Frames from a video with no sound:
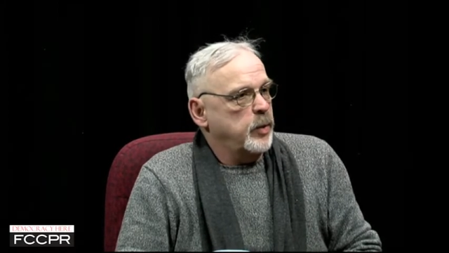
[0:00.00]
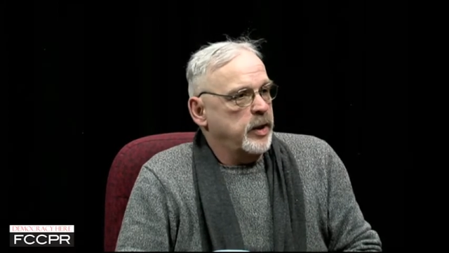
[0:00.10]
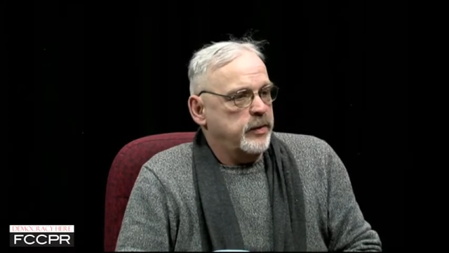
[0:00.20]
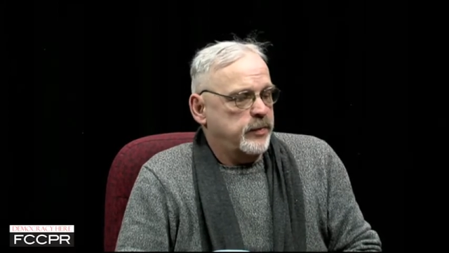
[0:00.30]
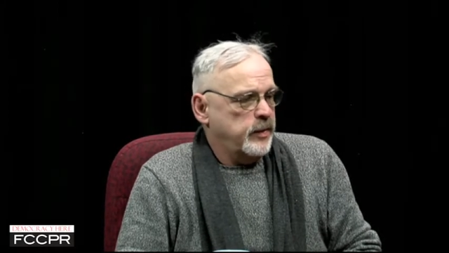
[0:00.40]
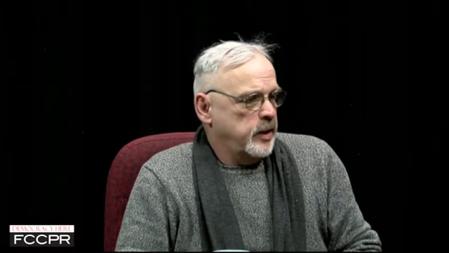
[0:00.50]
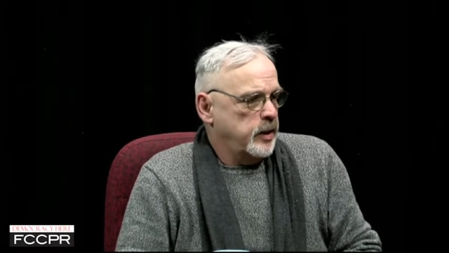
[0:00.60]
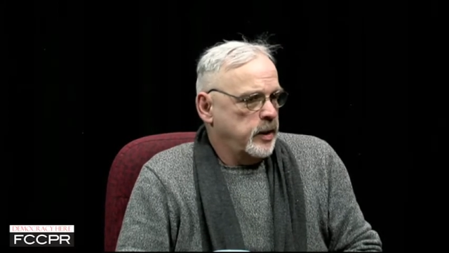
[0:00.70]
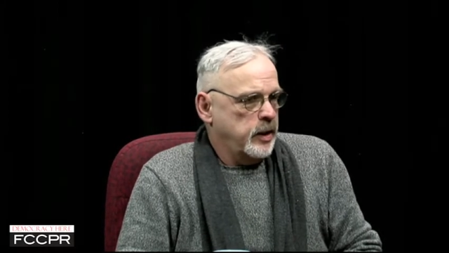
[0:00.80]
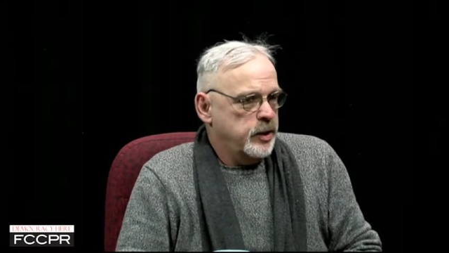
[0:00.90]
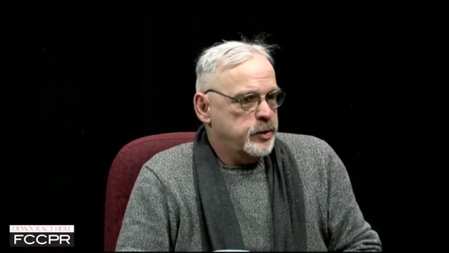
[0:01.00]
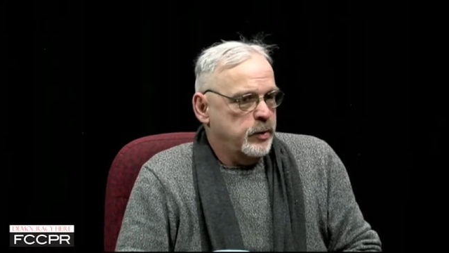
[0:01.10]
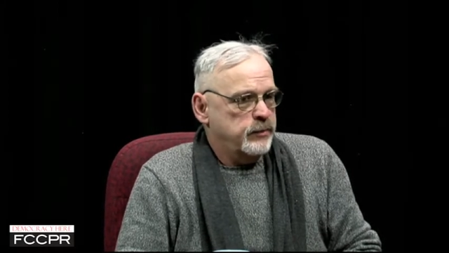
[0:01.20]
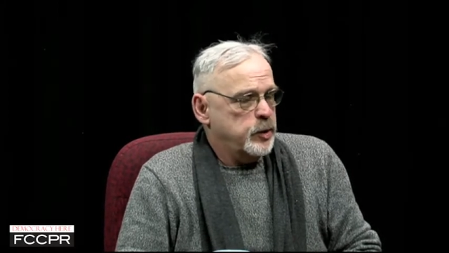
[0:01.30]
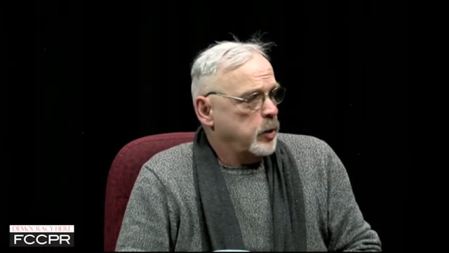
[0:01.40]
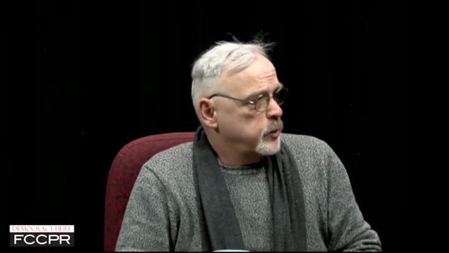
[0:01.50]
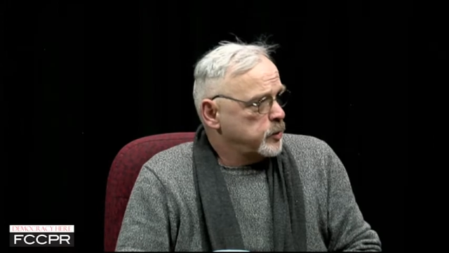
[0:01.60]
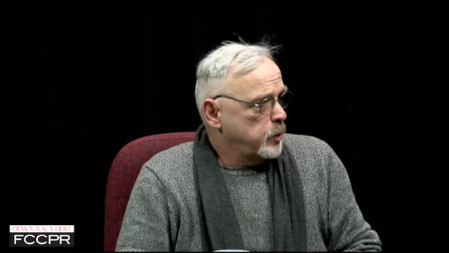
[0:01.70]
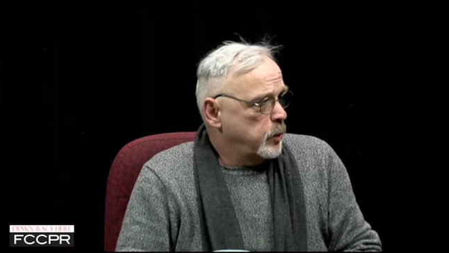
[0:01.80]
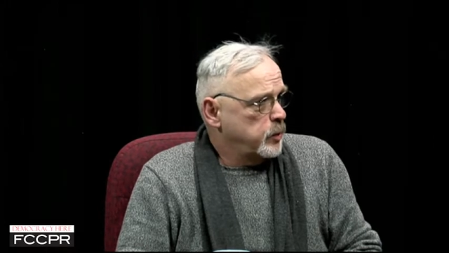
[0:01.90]
With the issue of charter
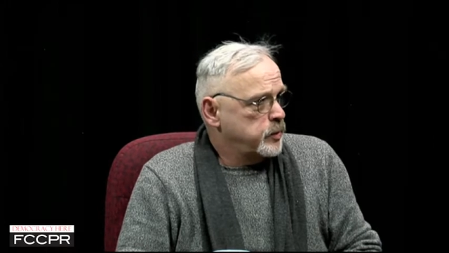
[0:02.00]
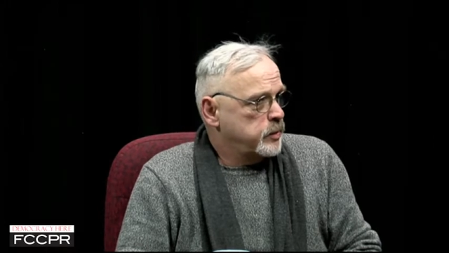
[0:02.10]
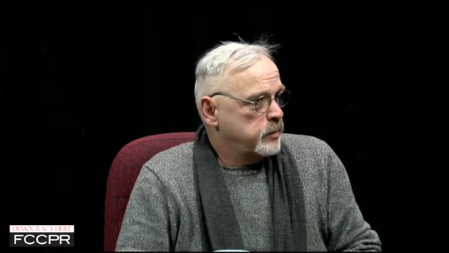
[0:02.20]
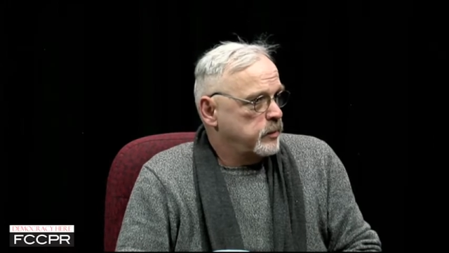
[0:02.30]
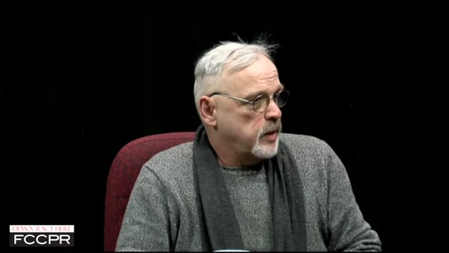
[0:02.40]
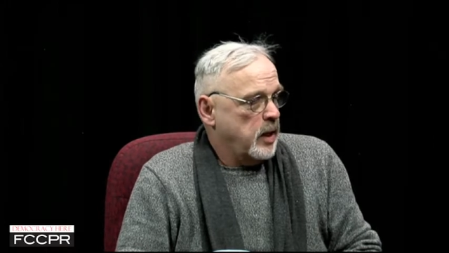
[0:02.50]
schools,